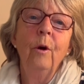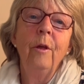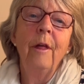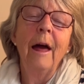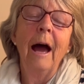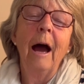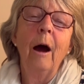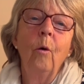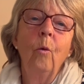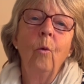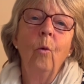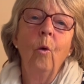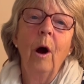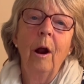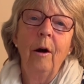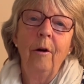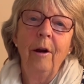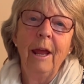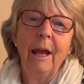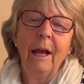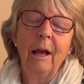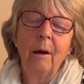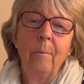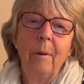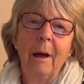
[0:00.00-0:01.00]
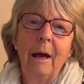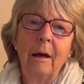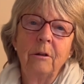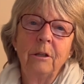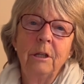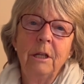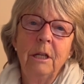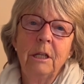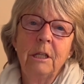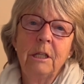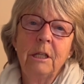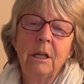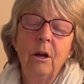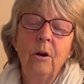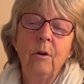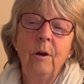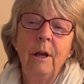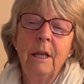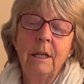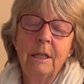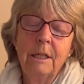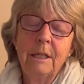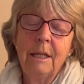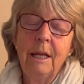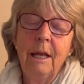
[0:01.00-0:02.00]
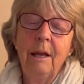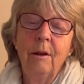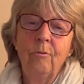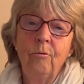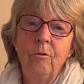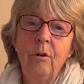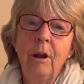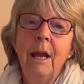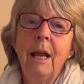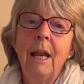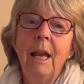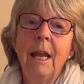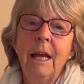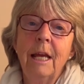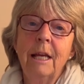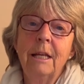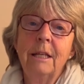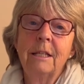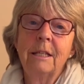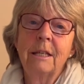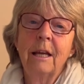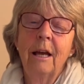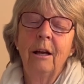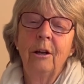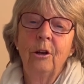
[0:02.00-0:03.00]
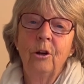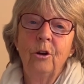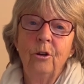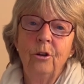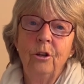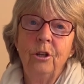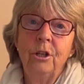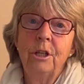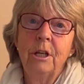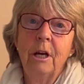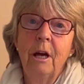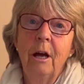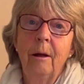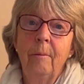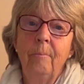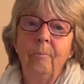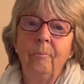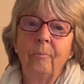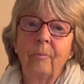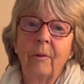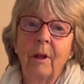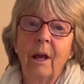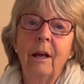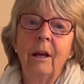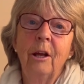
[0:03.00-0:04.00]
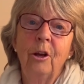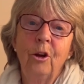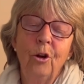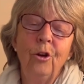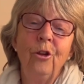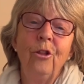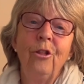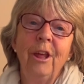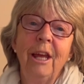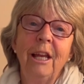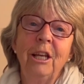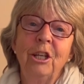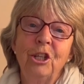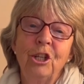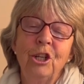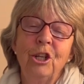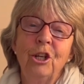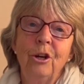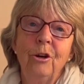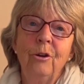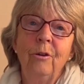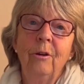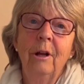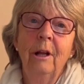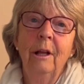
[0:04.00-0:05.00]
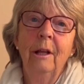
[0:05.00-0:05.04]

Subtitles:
without worrying about it. So it really is a good thing to